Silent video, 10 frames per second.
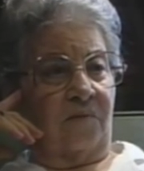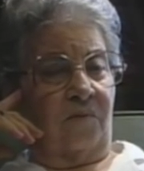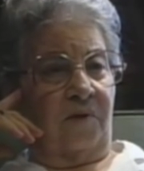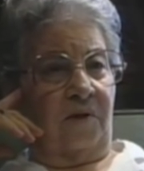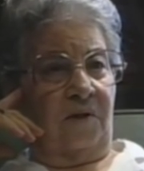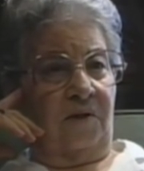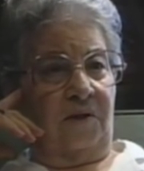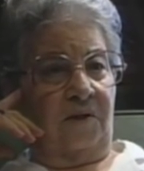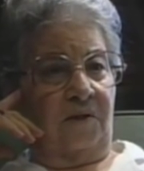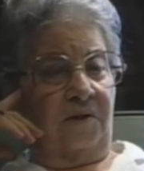Well,
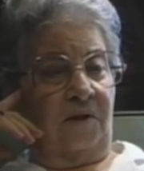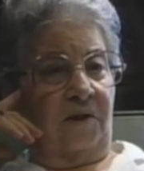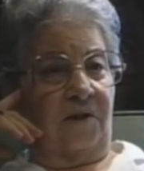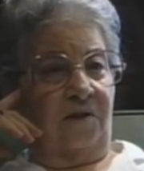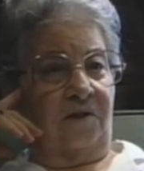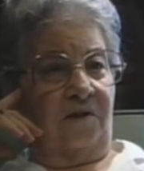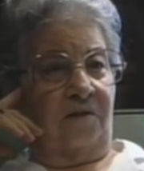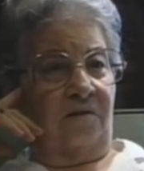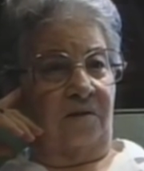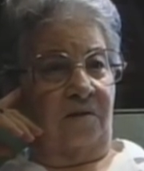I I
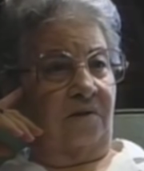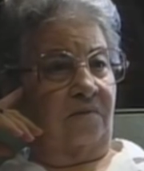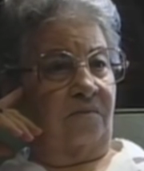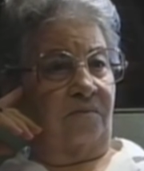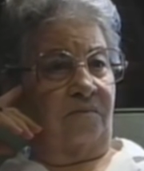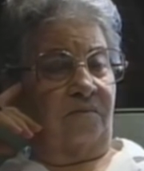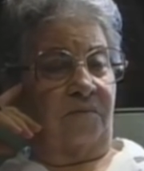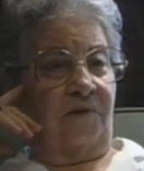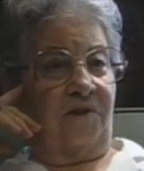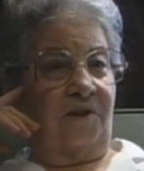still uh,
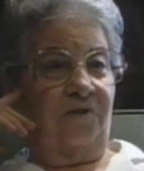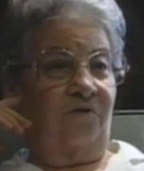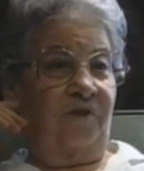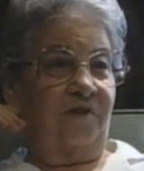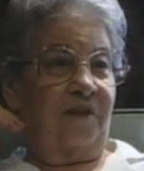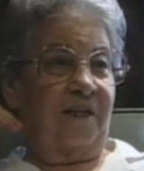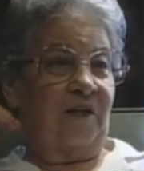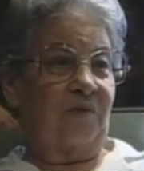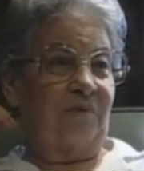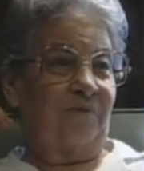it still feels like
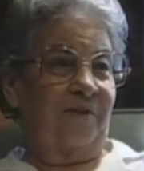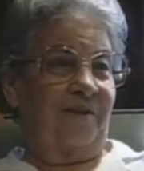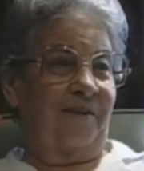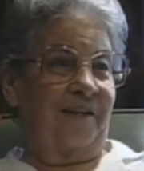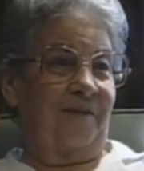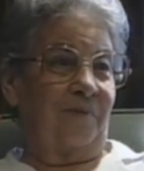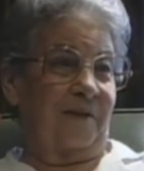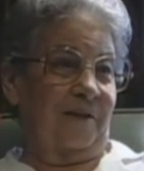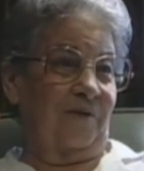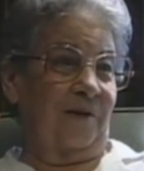home over there now
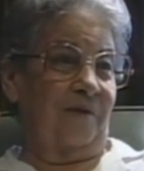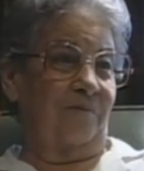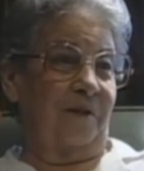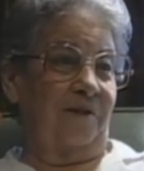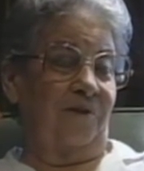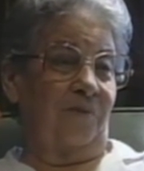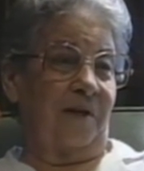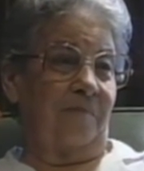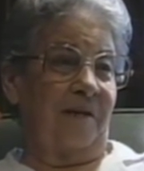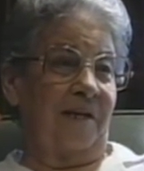when I go. I went here a
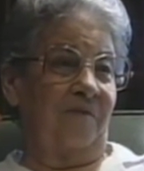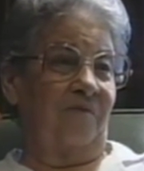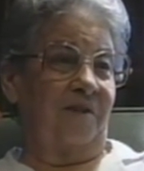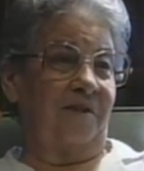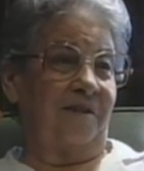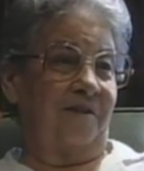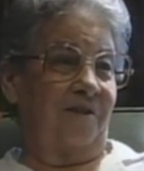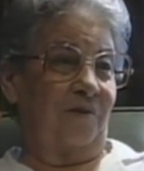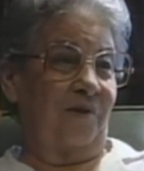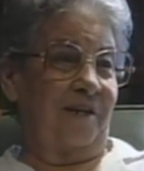while back and visited
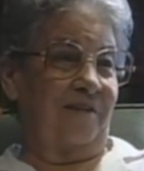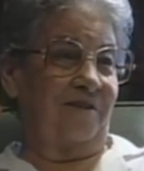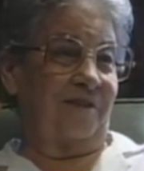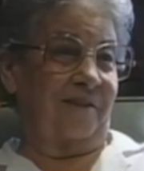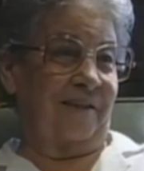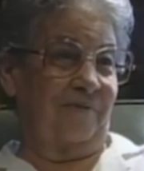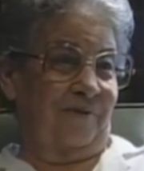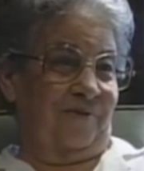the old house that I